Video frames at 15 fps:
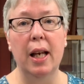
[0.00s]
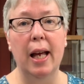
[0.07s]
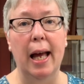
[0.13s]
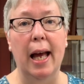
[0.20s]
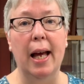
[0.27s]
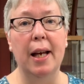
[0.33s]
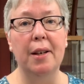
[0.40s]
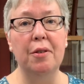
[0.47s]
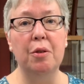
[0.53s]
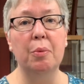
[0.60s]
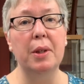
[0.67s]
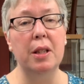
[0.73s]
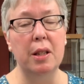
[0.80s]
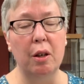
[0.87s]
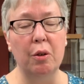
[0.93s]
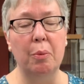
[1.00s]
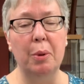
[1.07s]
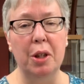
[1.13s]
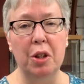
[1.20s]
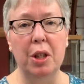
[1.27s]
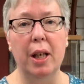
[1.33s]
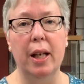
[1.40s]
and we so
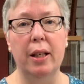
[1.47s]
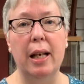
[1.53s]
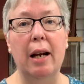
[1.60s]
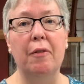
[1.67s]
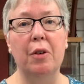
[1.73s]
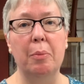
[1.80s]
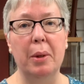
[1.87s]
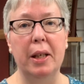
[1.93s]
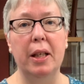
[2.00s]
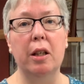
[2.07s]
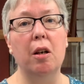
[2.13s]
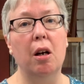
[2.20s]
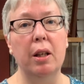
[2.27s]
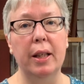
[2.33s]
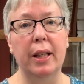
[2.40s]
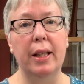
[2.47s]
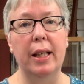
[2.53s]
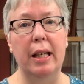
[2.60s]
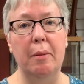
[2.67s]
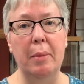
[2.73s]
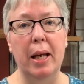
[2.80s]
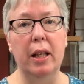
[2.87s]
appreciate everybody calling and
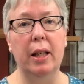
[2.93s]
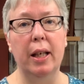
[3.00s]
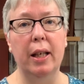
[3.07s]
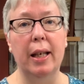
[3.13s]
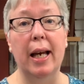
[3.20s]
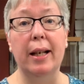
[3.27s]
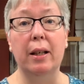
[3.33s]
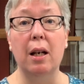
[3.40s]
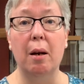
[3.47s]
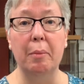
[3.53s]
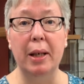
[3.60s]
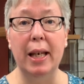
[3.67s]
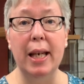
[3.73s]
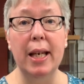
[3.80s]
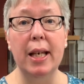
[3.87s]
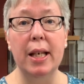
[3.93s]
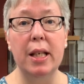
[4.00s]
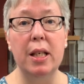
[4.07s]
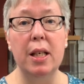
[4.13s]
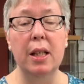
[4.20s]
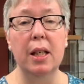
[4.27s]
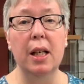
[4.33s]
emailing and coming
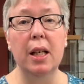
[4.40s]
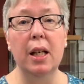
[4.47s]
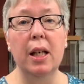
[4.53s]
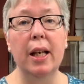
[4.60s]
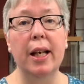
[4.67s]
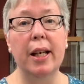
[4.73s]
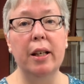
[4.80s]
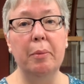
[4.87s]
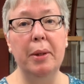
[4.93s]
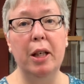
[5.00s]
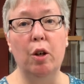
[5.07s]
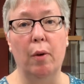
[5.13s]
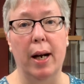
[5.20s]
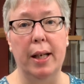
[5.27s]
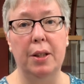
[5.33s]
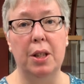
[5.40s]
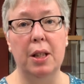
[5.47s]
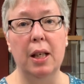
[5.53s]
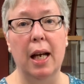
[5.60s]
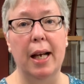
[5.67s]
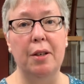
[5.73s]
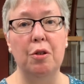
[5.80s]
in. It'll be great.
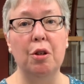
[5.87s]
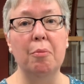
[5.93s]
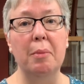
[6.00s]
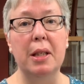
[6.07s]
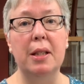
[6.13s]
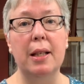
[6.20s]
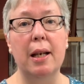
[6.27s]
I do miss